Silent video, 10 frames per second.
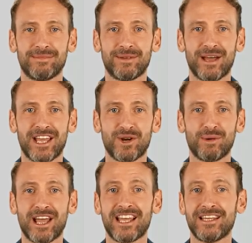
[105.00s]
By the
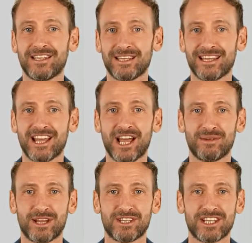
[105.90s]
way, did I
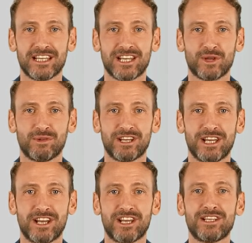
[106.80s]
mention that we
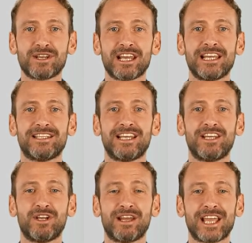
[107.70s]
can easily
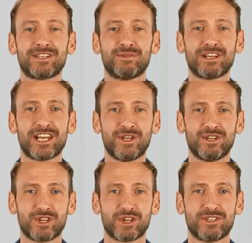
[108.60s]
extend our app to be able
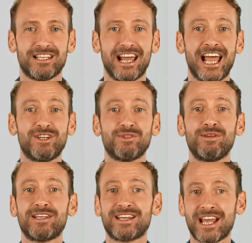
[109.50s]
to use the
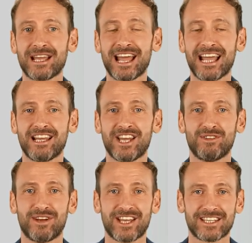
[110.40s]
attributes on any
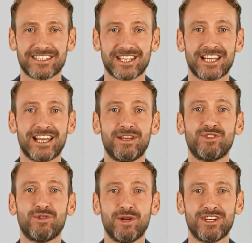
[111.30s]
other list? If
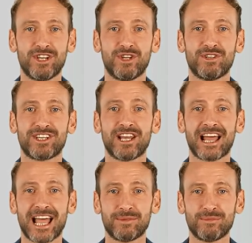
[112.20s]
you want to use our
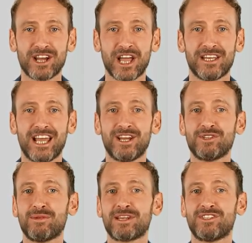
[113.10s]
app Beyond
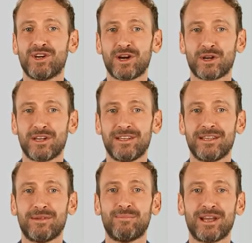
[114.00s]
Attributes Core,
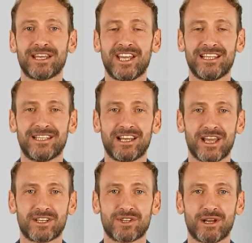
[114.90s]
but it doesn't
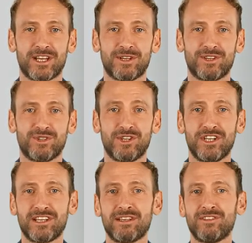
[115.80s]
cover the records you are
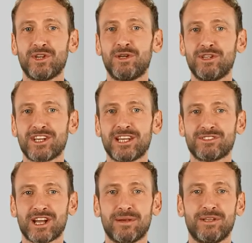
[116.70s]
looking for,
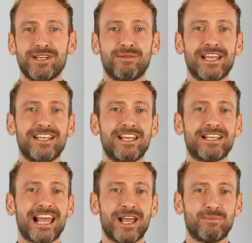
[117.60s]
just drop us a
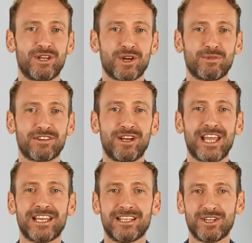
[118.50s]
message and we will
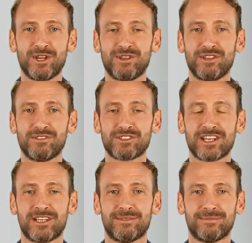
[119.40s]
provide a solution for you.